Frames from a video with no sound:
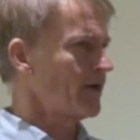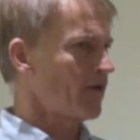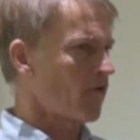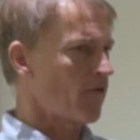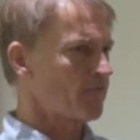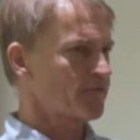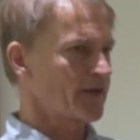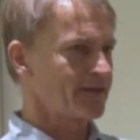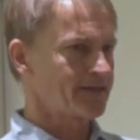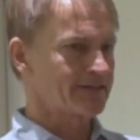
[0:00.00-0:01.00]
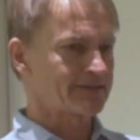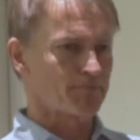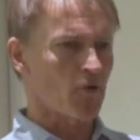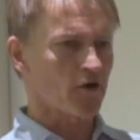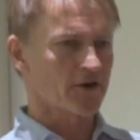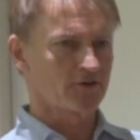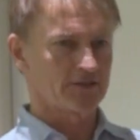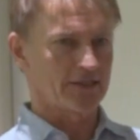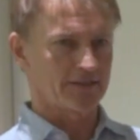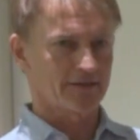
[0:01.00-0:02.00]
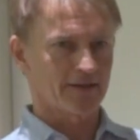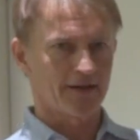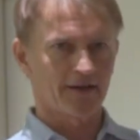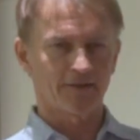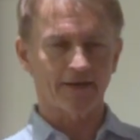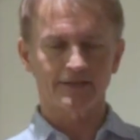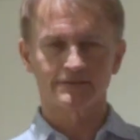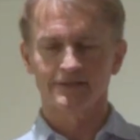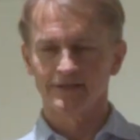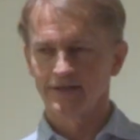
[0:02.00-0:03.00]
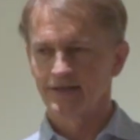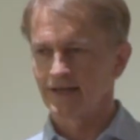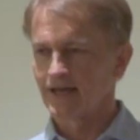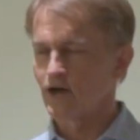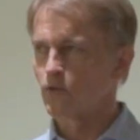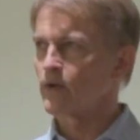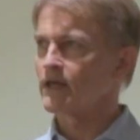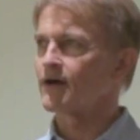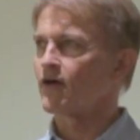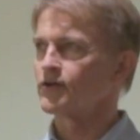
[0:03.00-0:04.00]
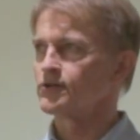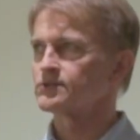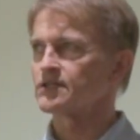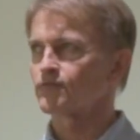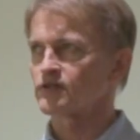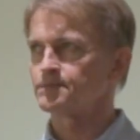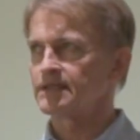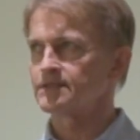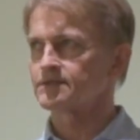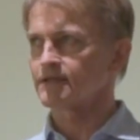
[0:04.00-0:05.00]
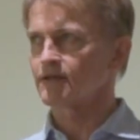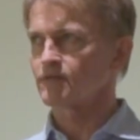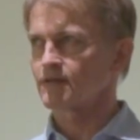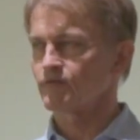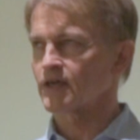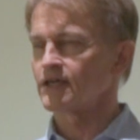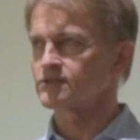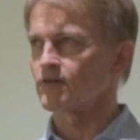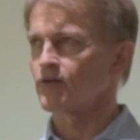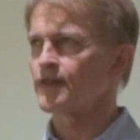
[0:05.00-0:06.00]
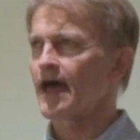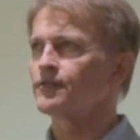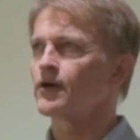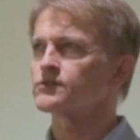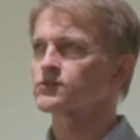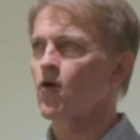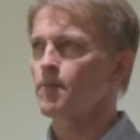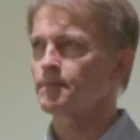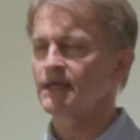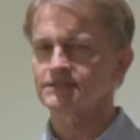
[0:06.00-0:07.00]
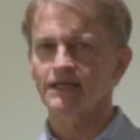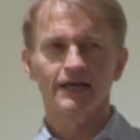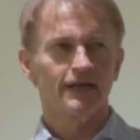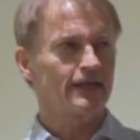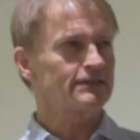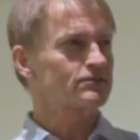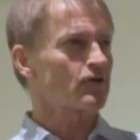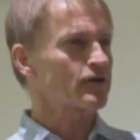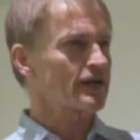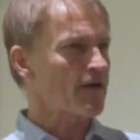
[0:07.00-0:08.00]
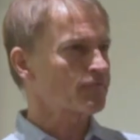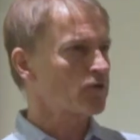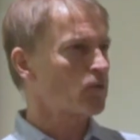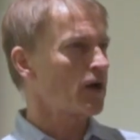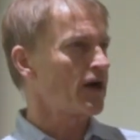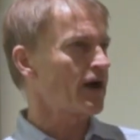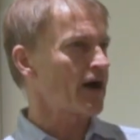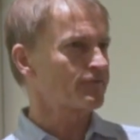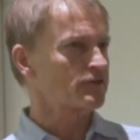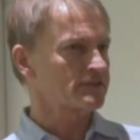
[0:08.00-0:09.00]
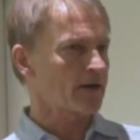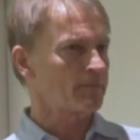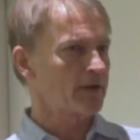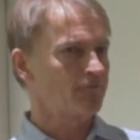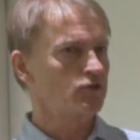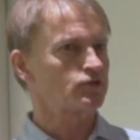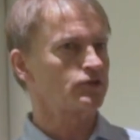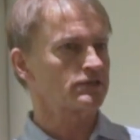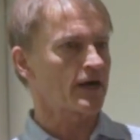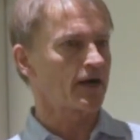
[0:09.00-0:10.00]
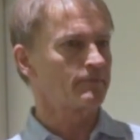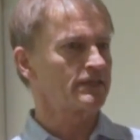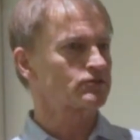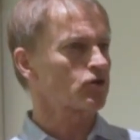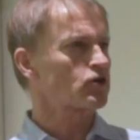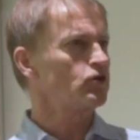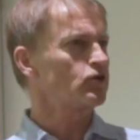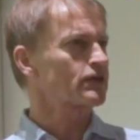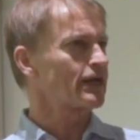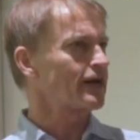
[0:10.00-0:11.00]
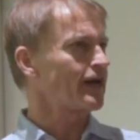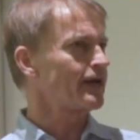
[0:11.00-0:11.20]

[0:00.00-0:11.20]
of this marker gene that we are using for species identification. And those copies, they start after some evolutionary time, they start looking